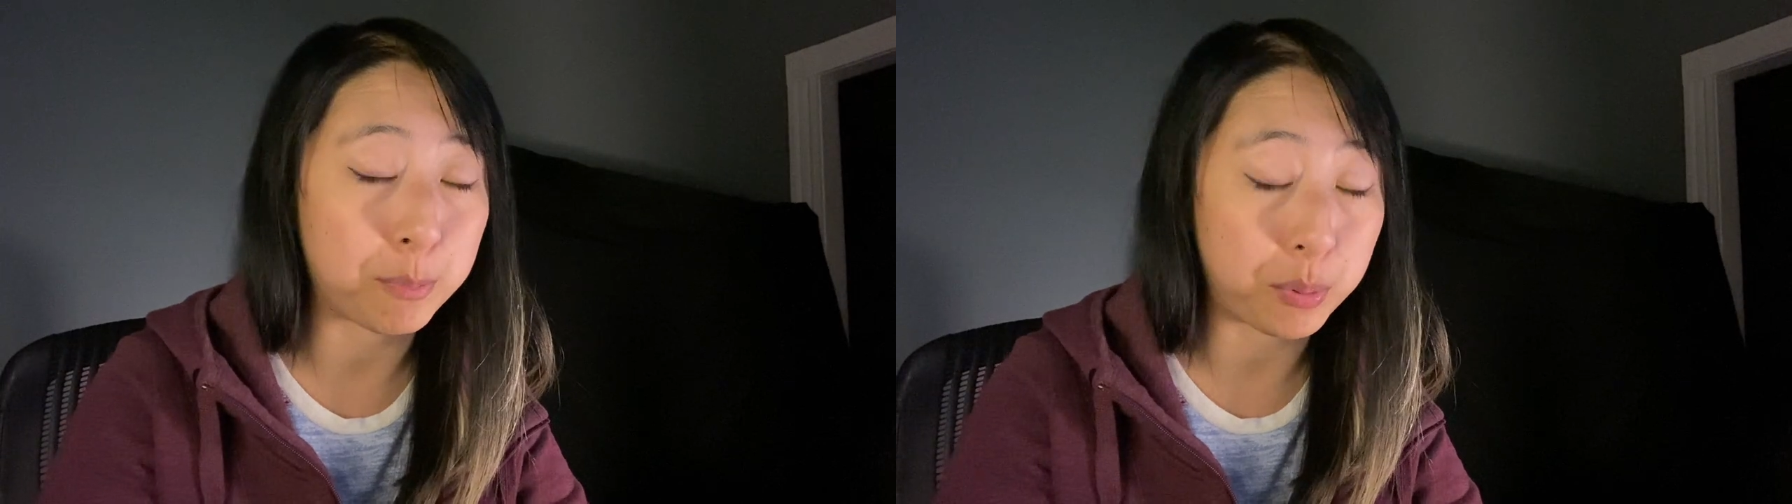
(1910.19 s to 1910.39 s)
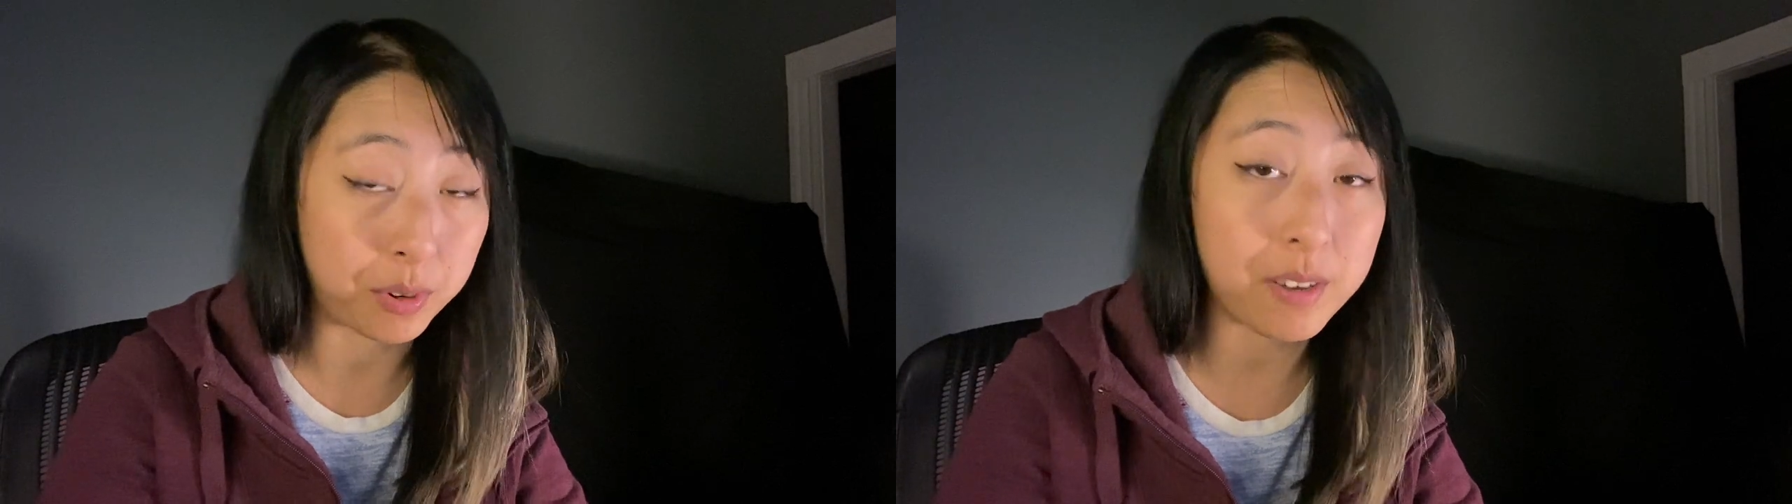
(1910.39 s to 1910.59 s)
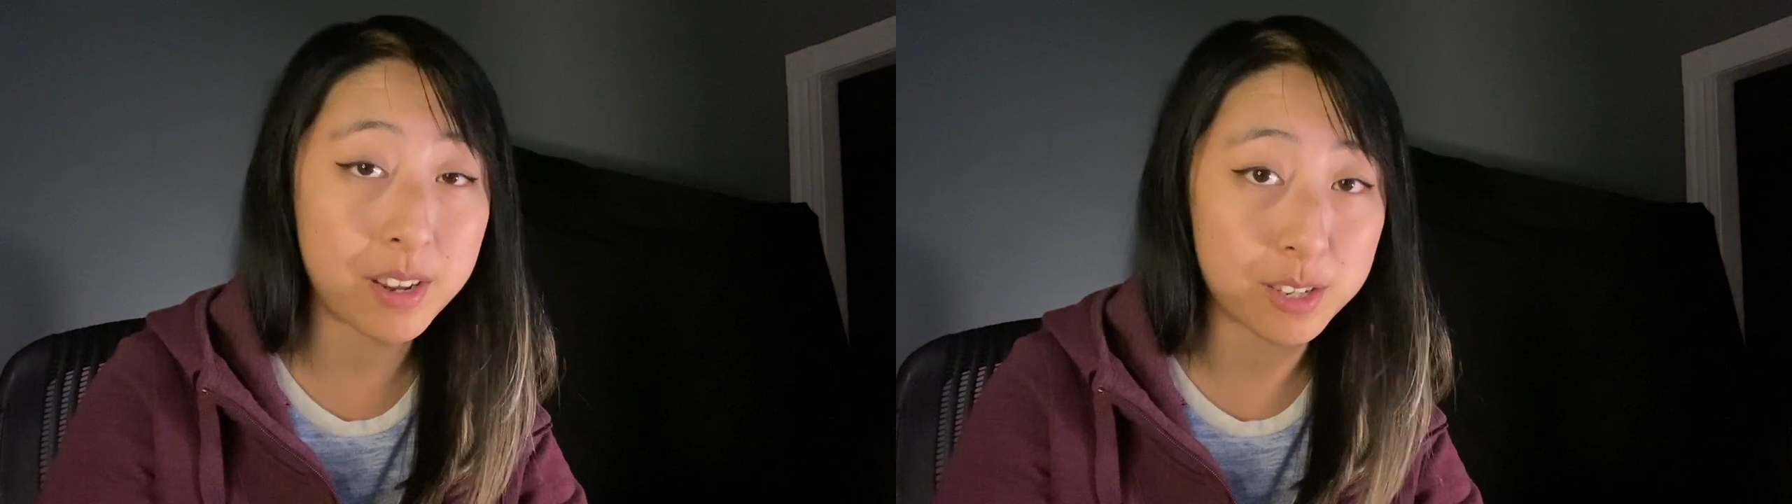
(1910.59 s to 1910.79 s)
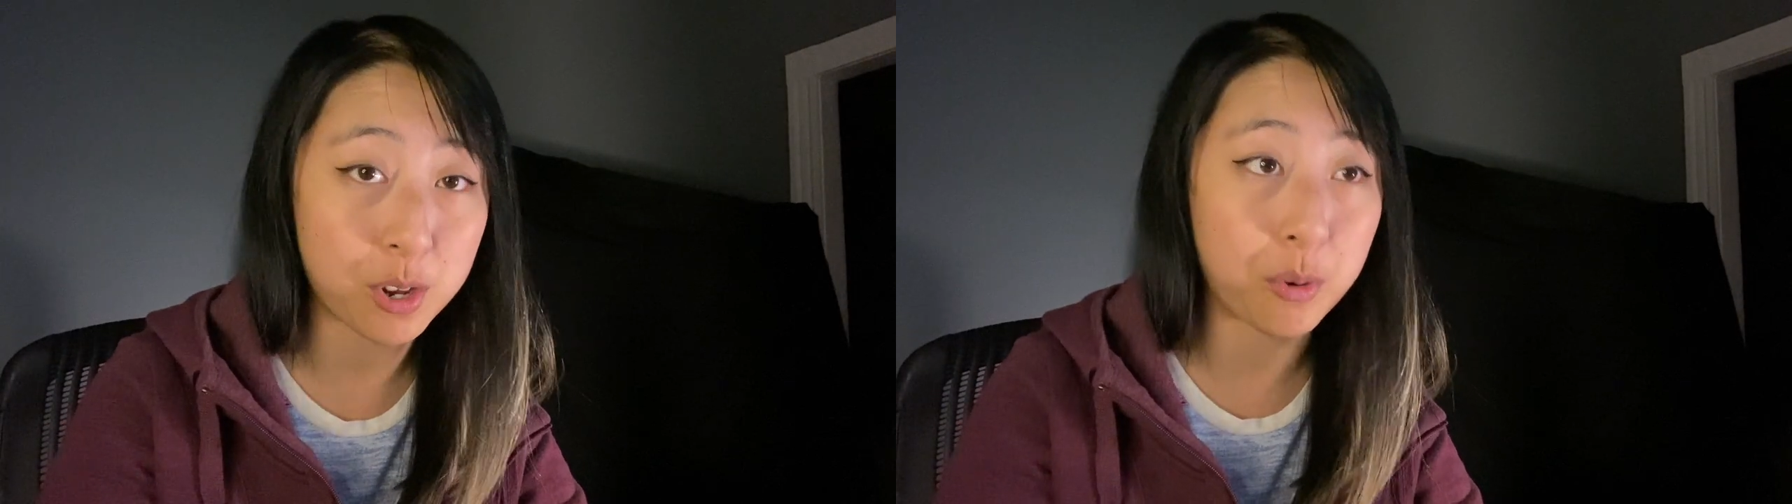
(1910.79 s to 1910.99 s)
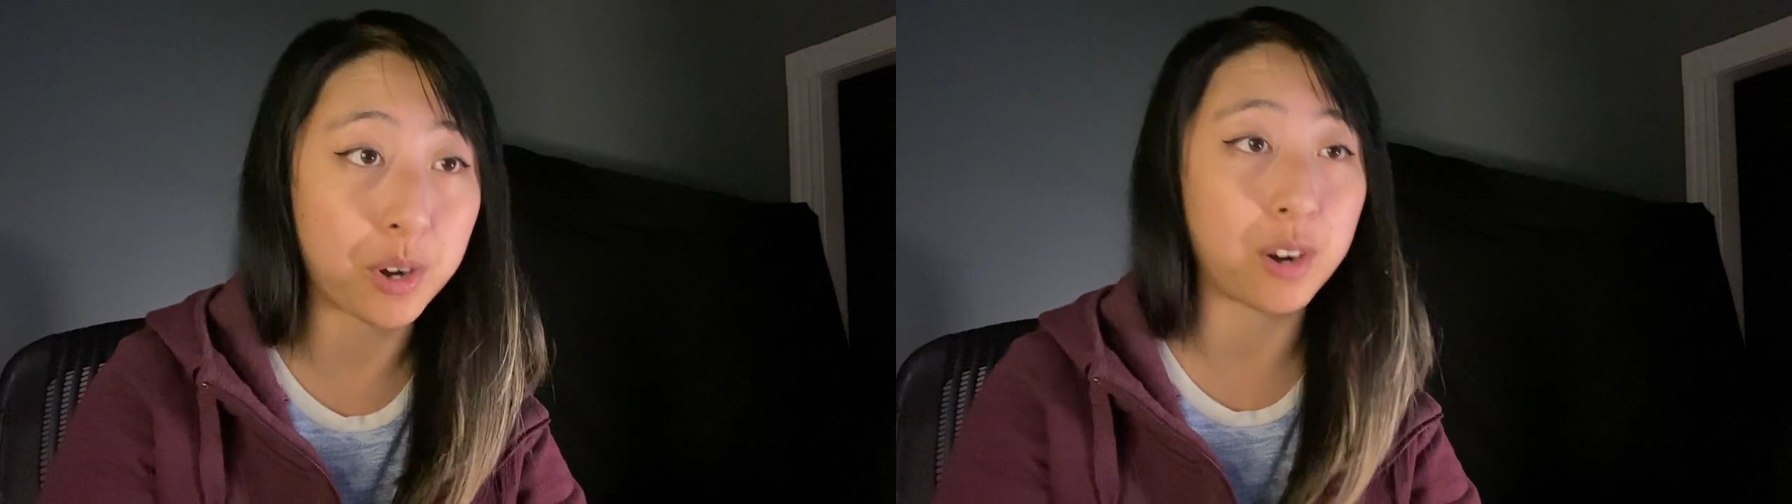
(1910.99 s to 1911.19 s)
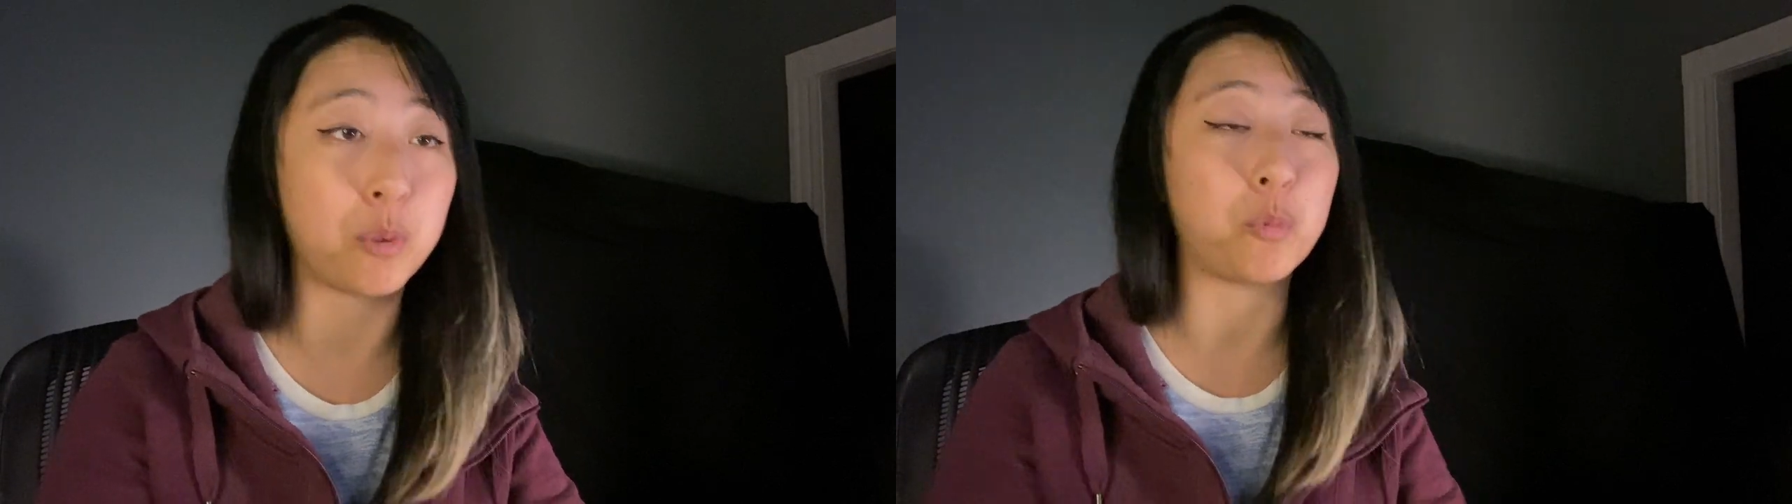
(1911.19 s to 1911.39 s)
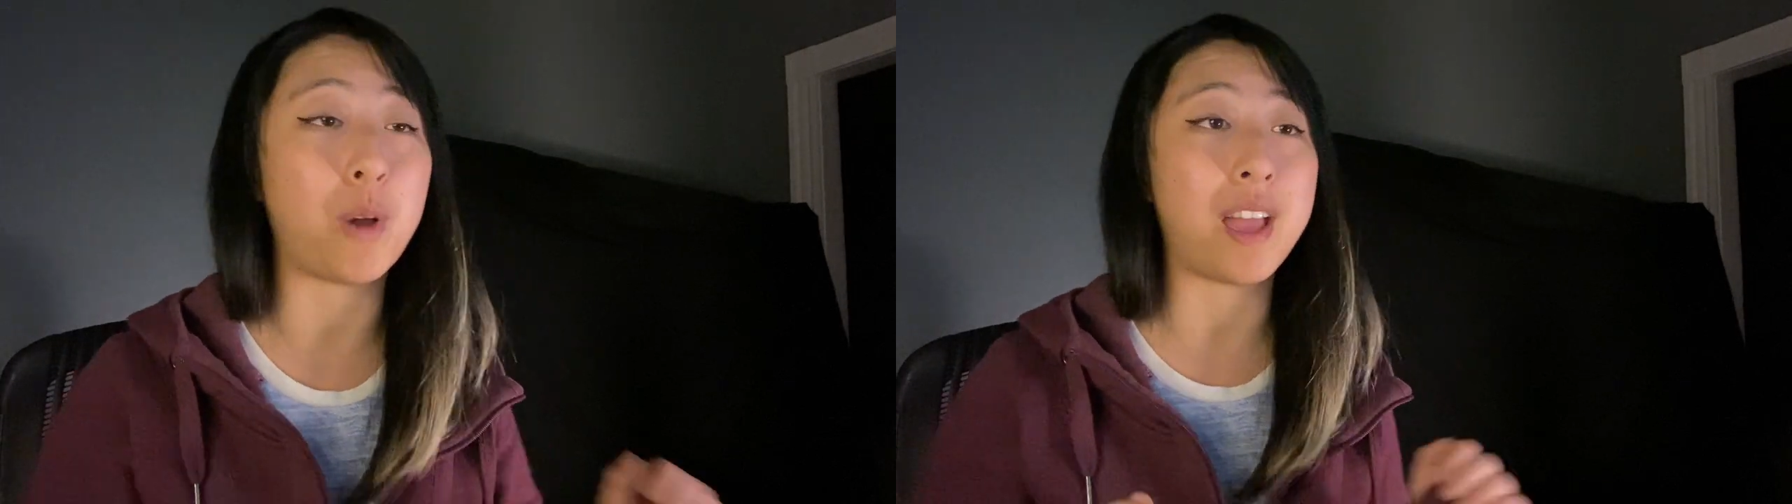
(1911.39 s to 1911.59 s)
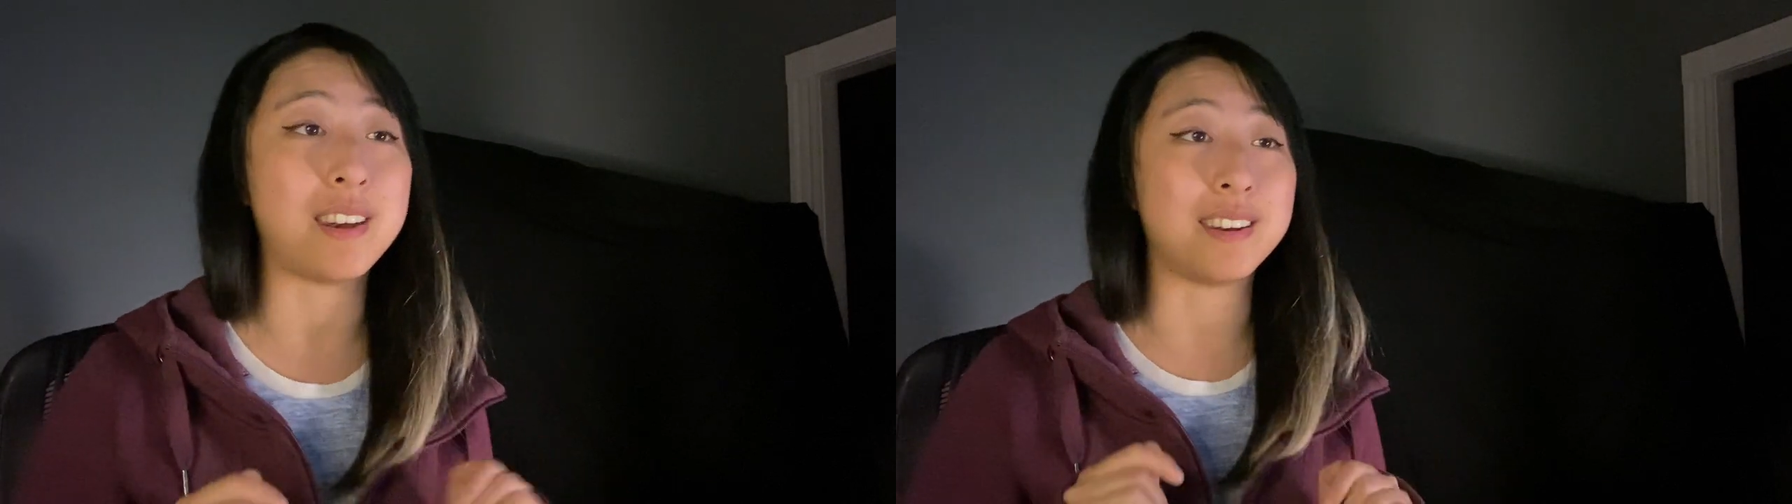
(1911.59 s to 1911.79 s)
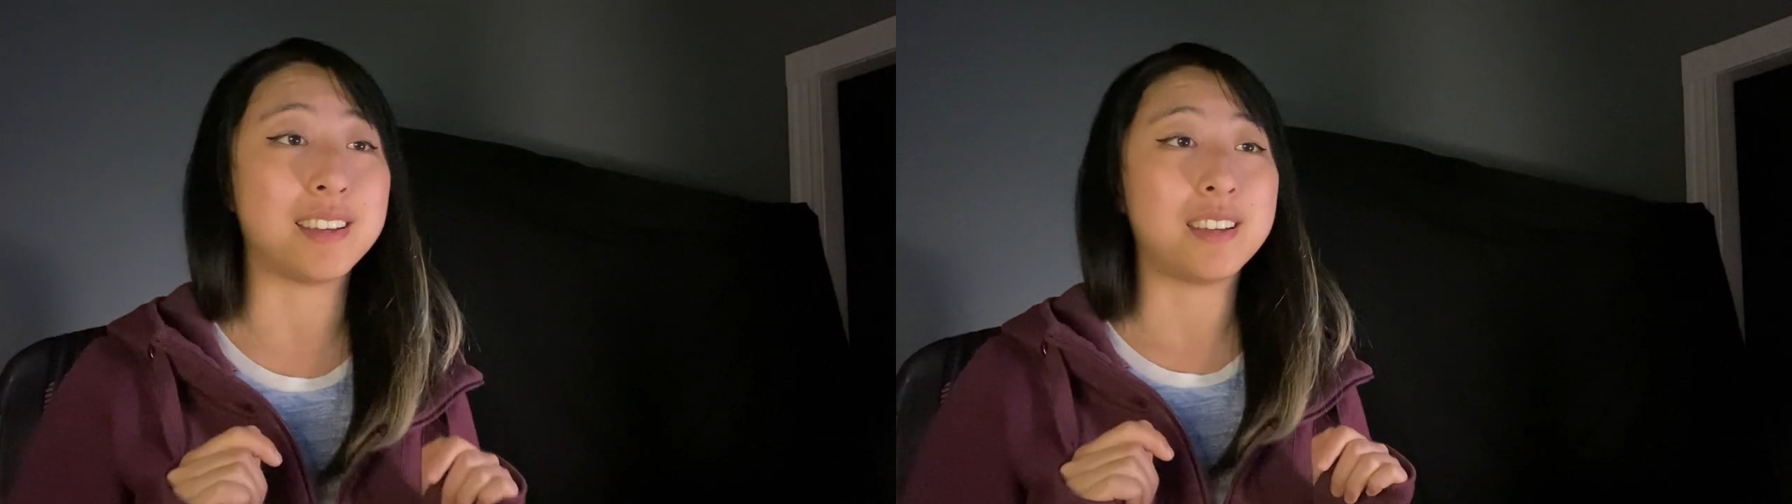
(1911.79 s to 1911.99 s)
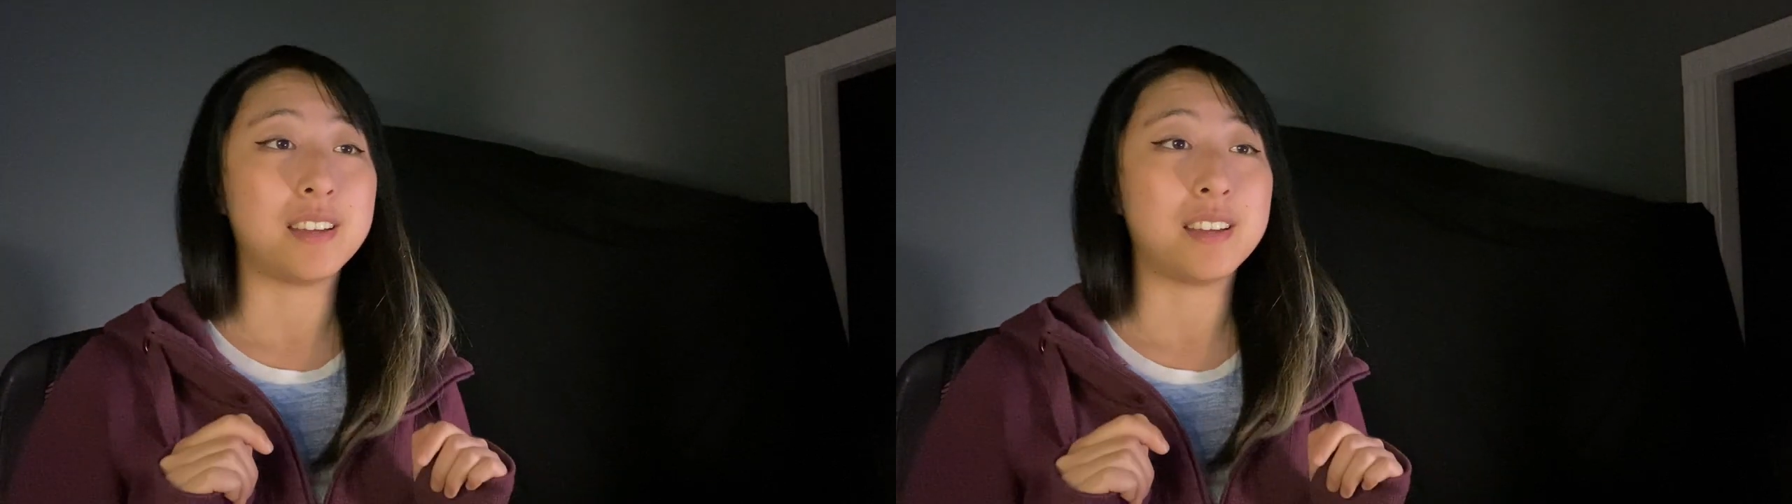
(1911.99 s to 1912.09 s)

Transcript: previous owner, when